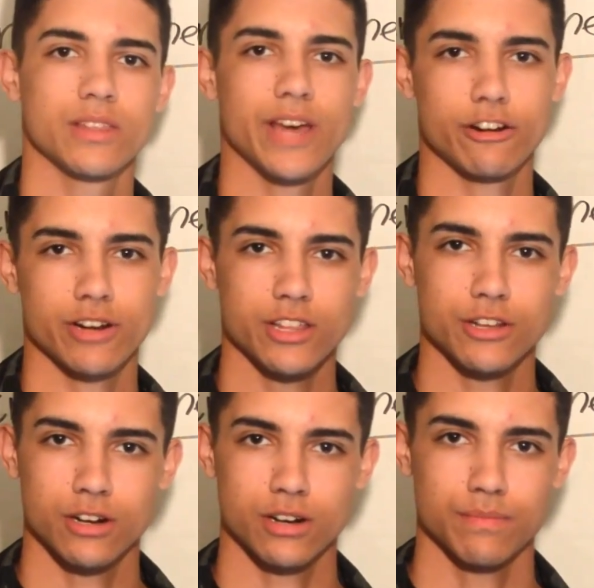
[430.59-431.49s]
that are
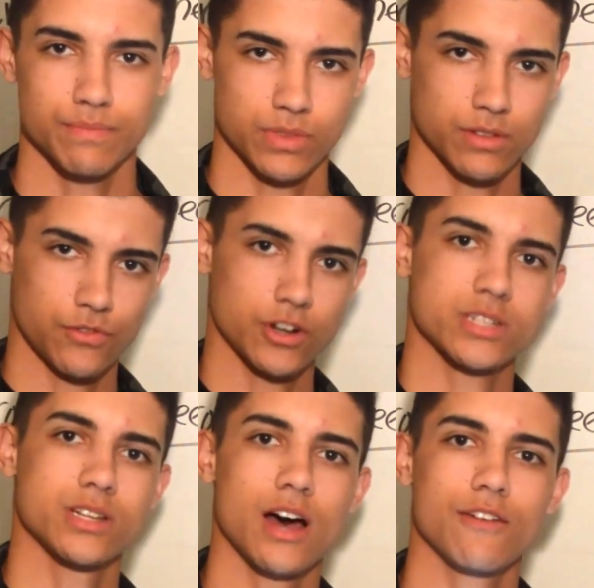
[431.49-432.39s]
either,
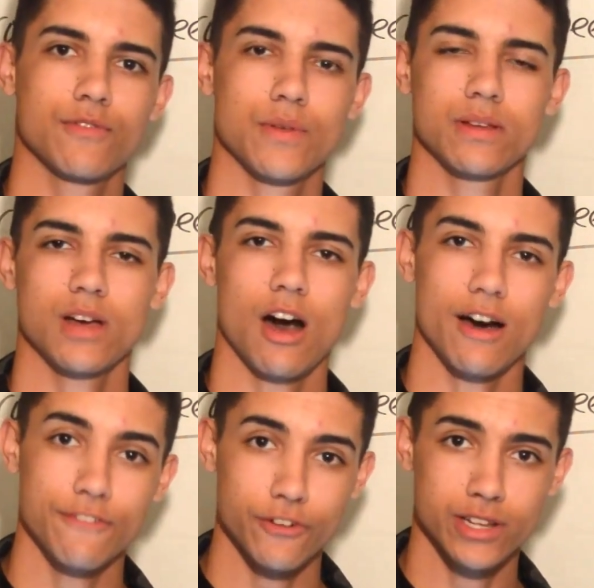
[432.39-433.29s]
first off,
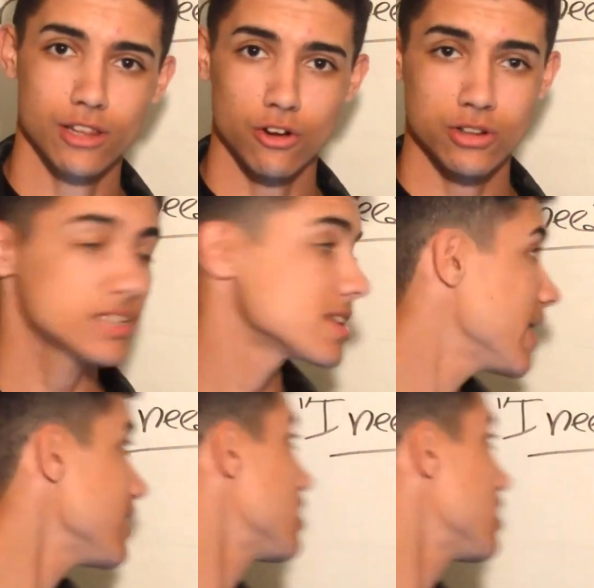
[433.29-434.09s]
offering logo design,